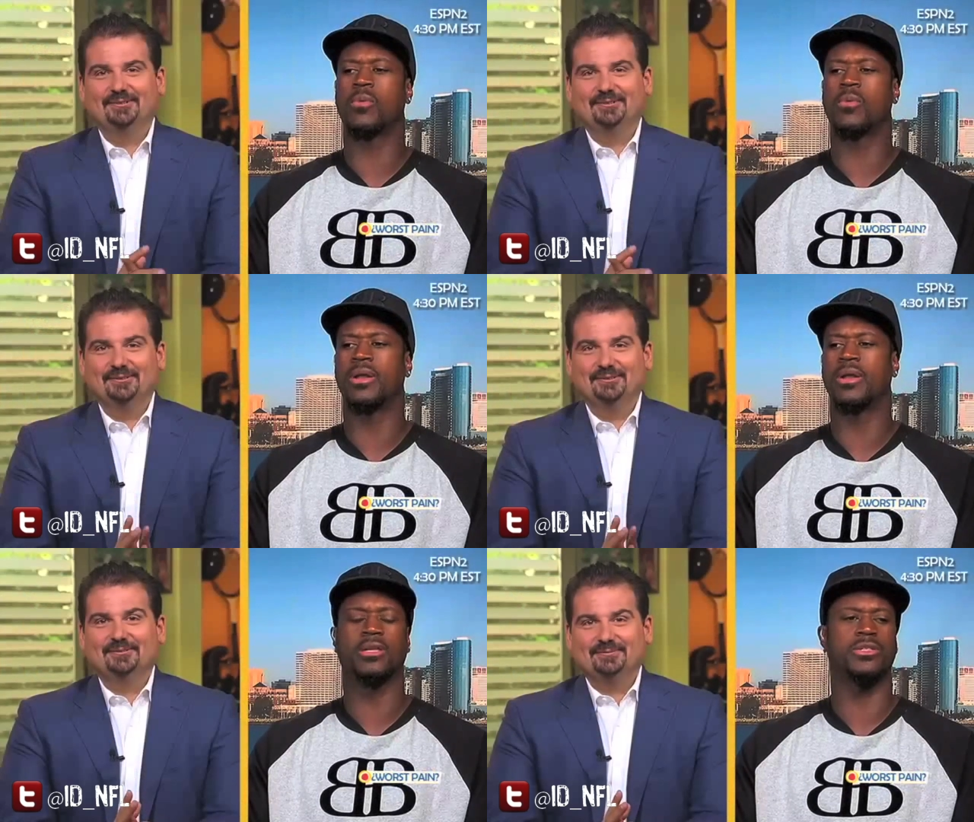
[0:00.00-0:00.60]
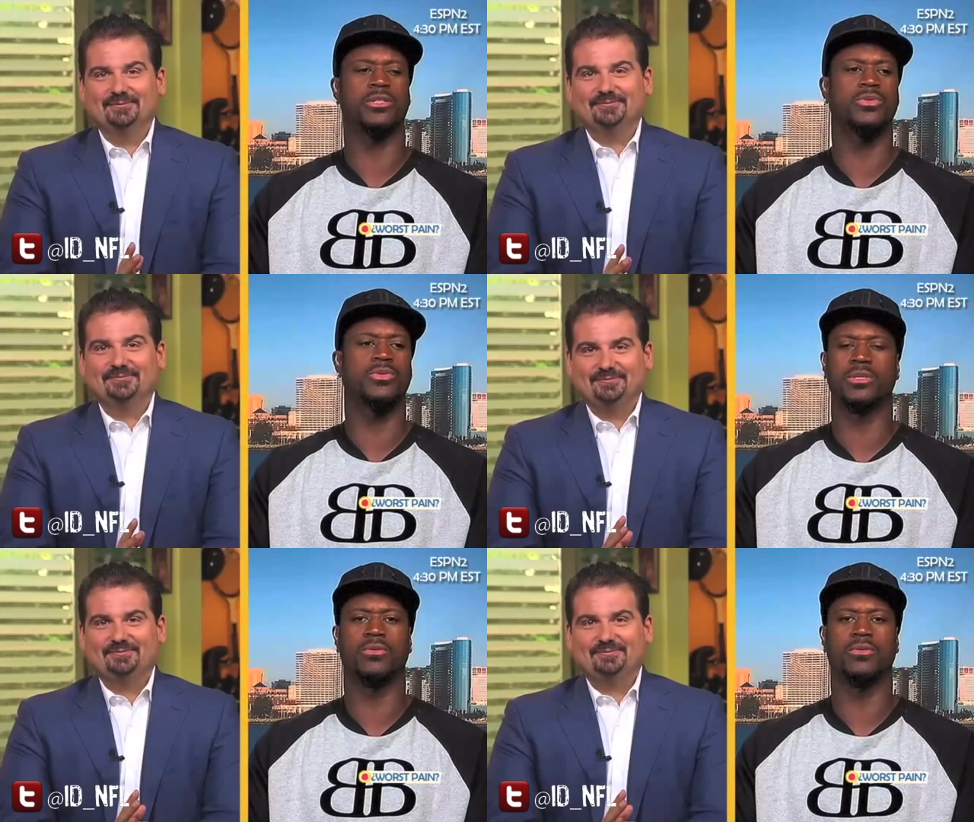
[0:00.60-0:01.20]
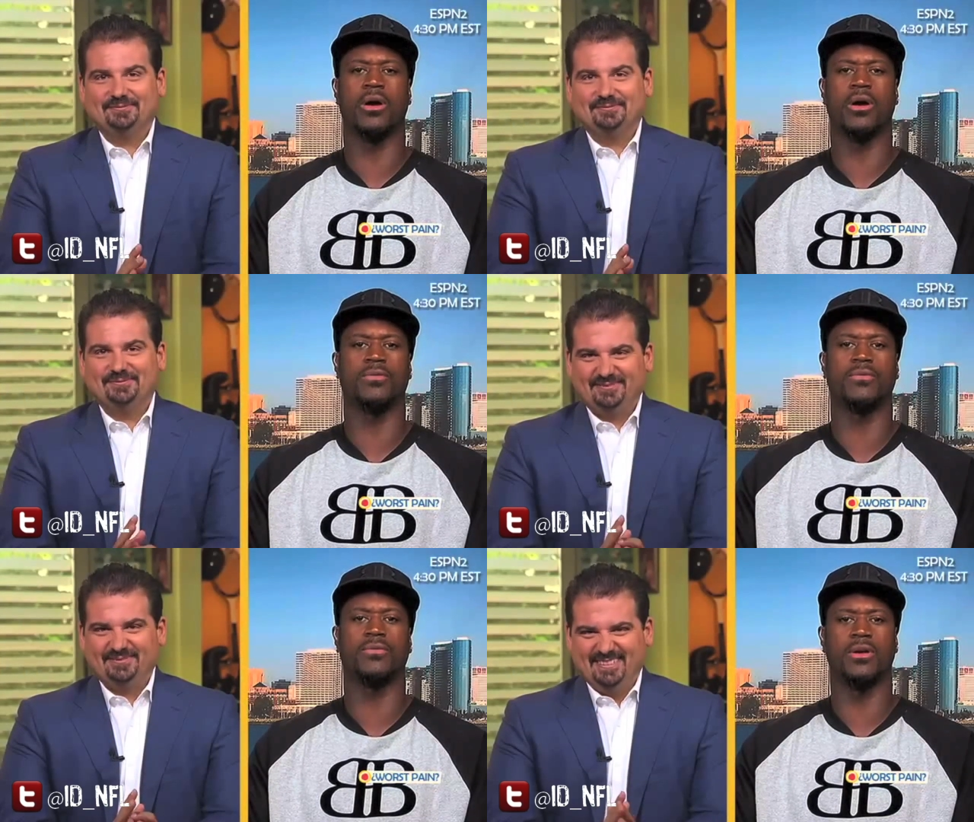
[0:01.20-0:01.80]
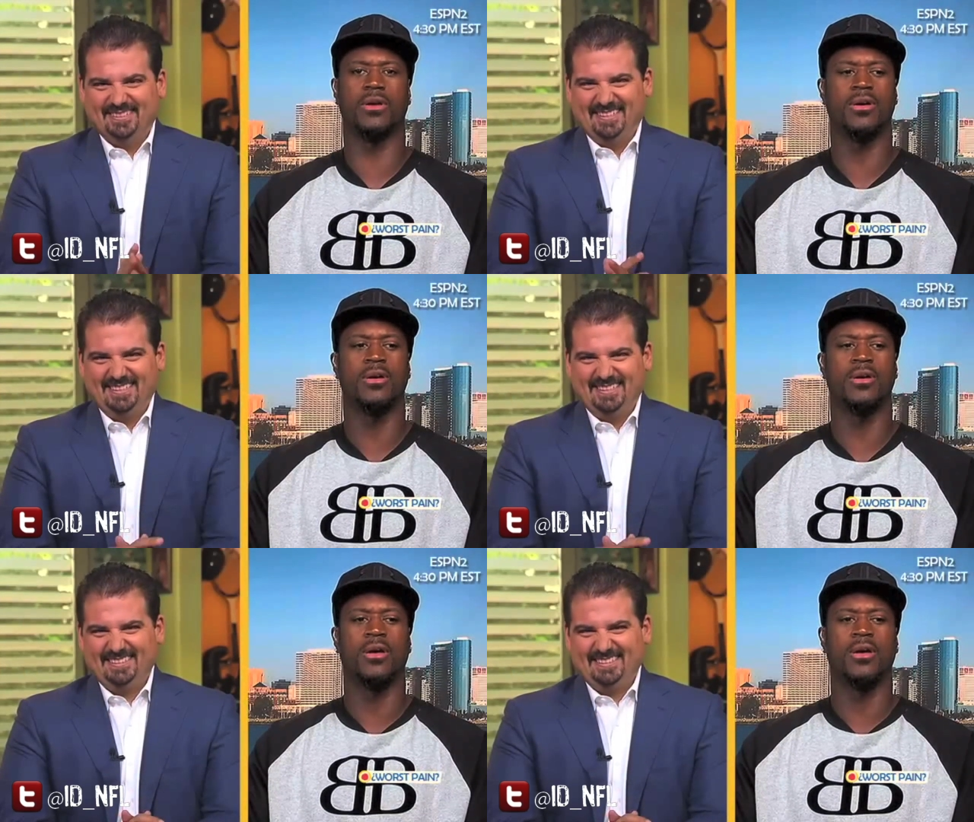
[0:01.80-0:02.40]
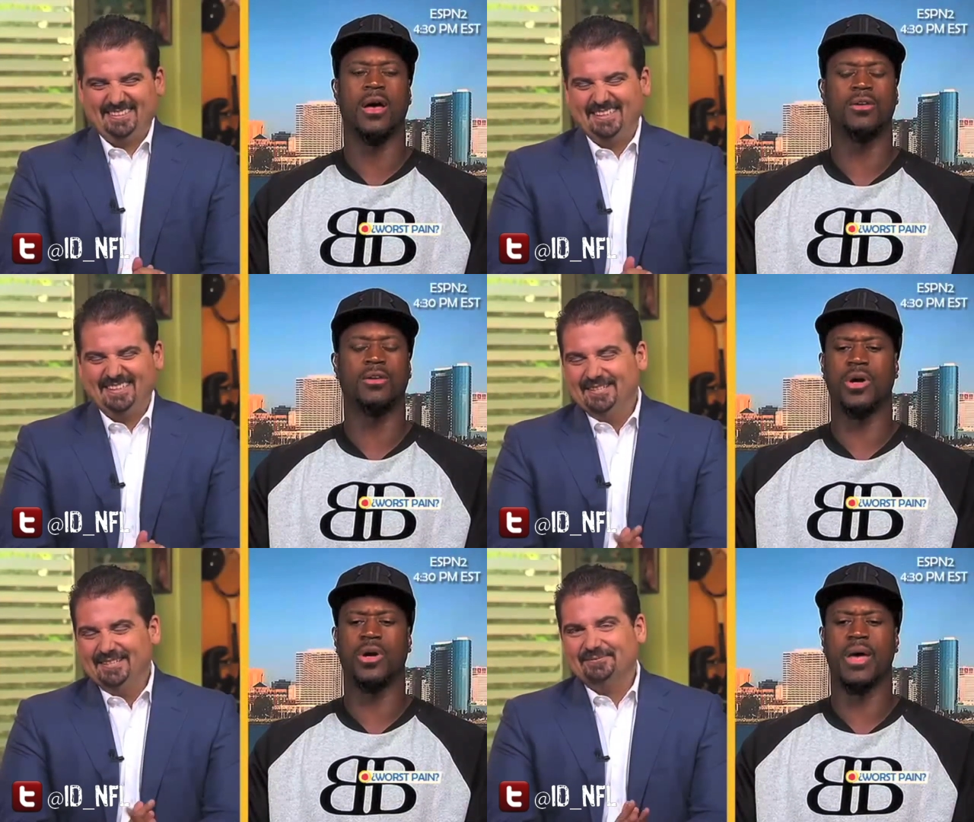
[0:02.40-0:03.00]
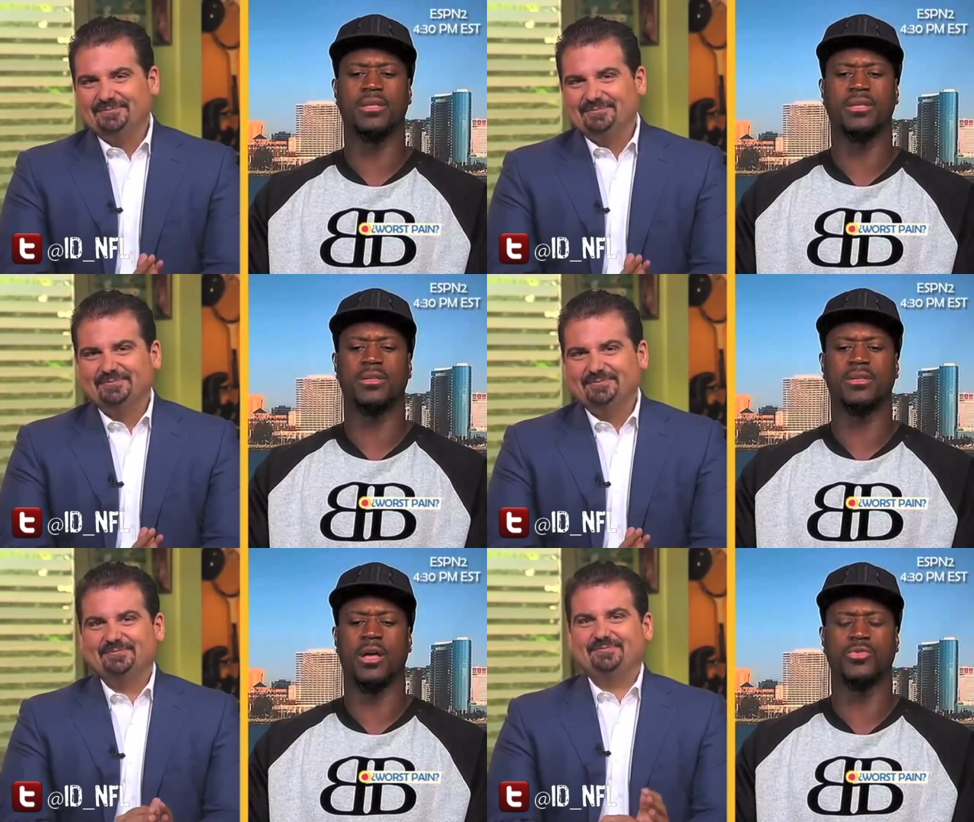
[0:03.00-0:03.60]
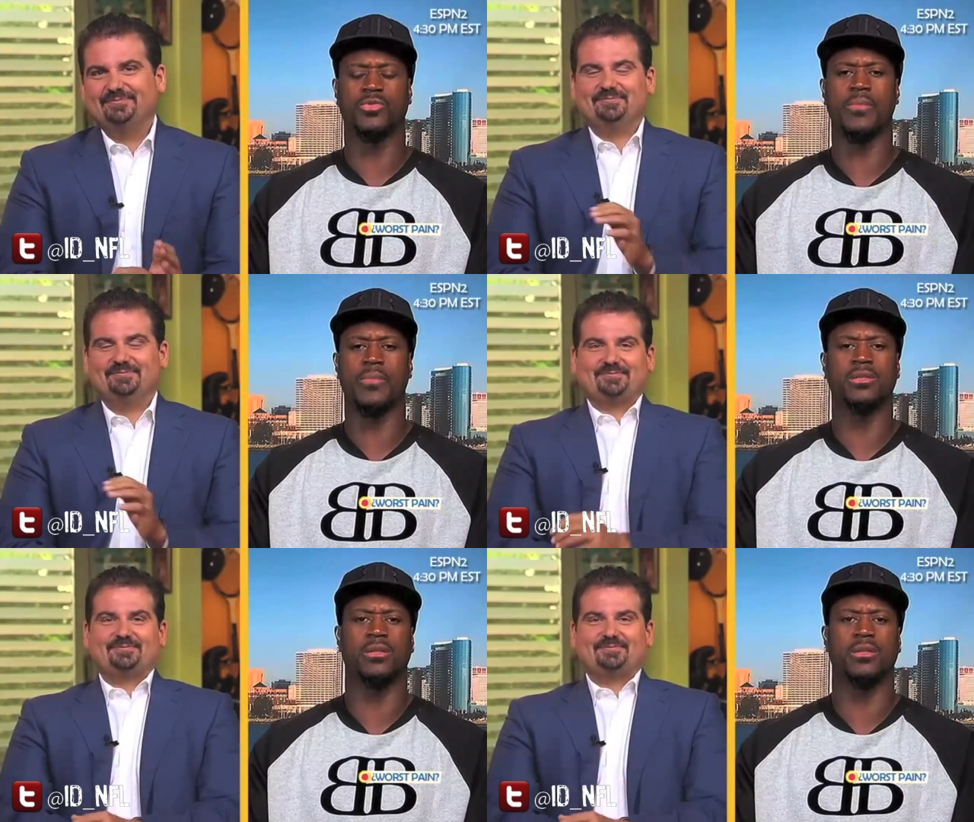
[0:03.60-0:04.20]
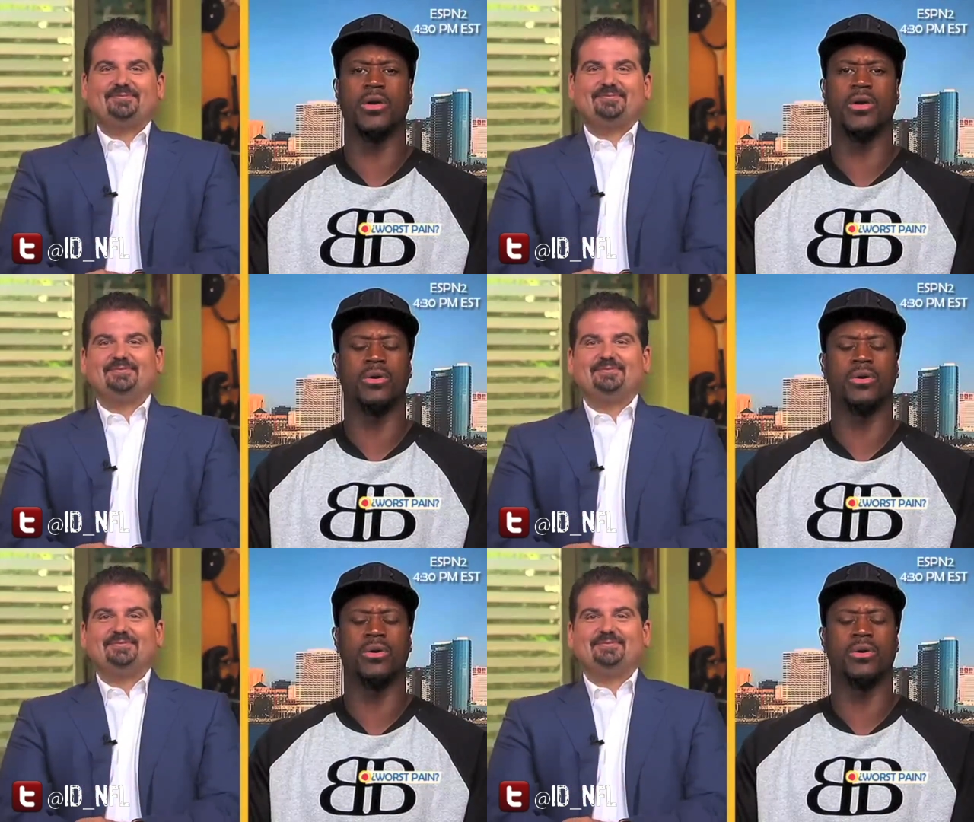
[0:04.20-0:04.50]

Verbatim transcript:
Speaker 1: my neck just twisted right off. And uh, I was walking back to I was walking back to the huddle,